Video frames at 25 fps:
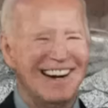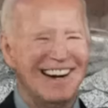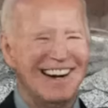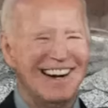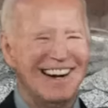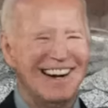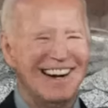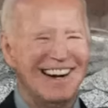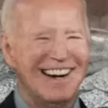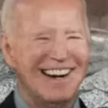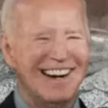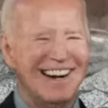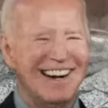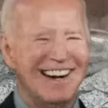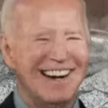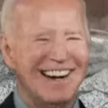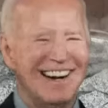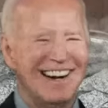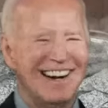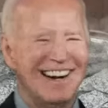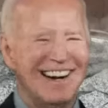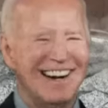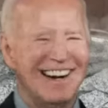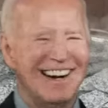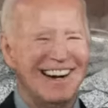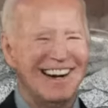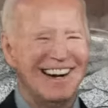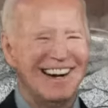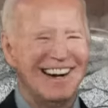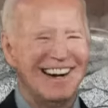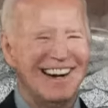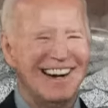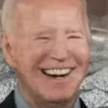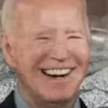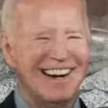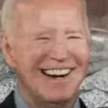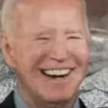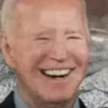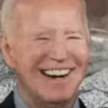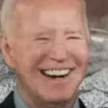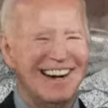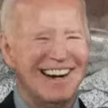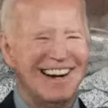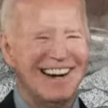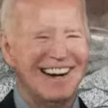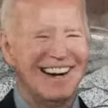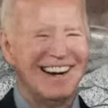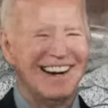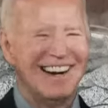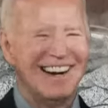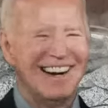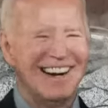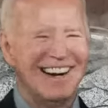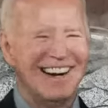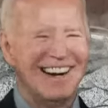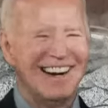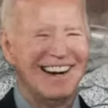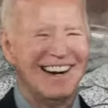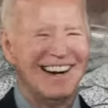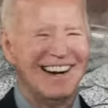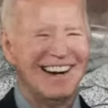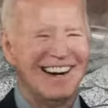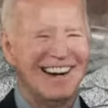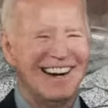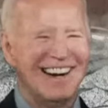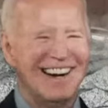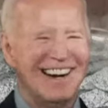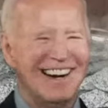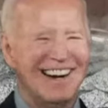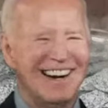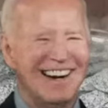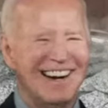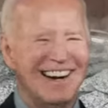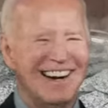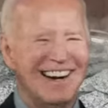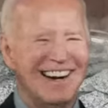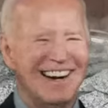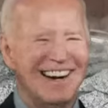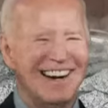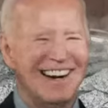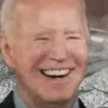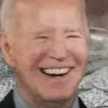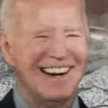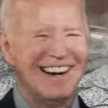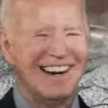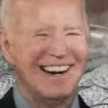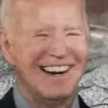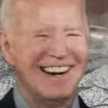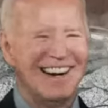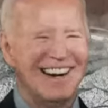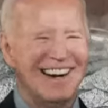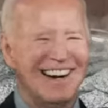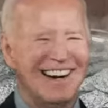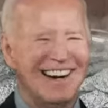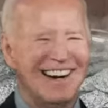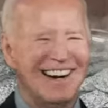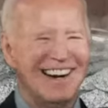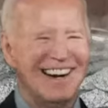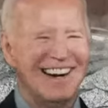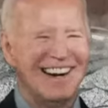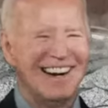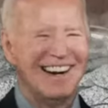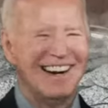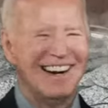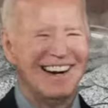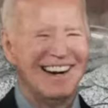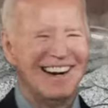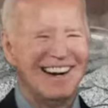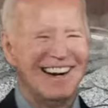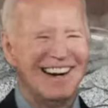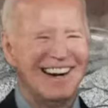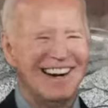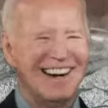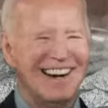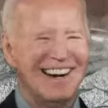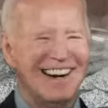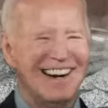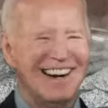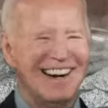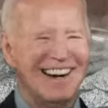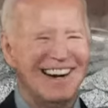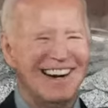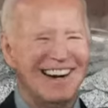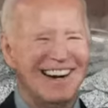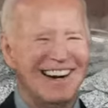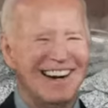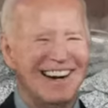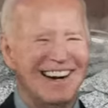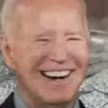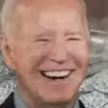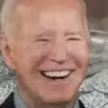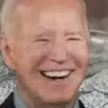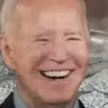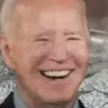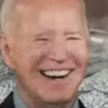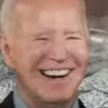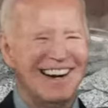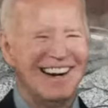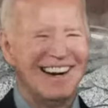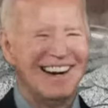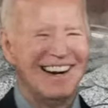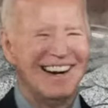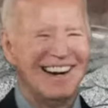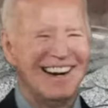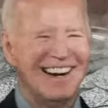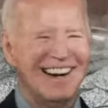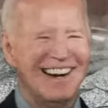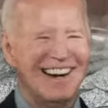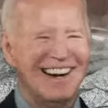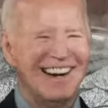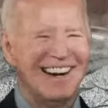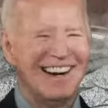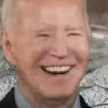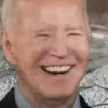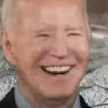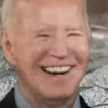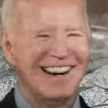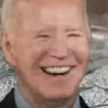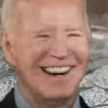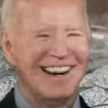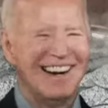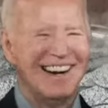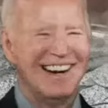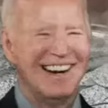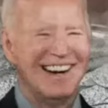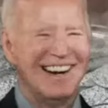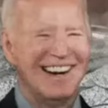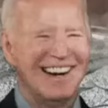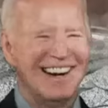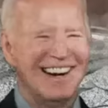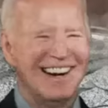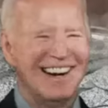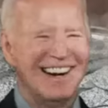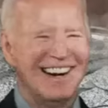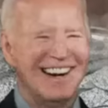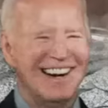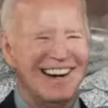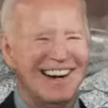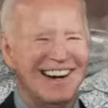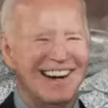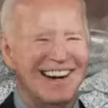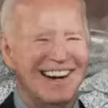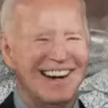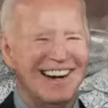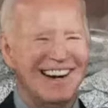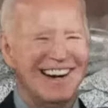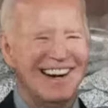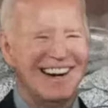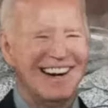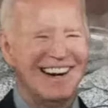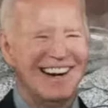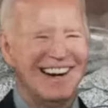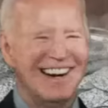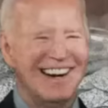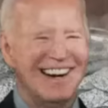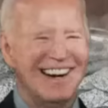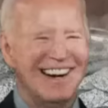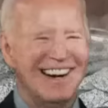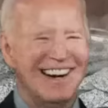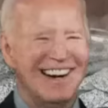The person shown says nothing.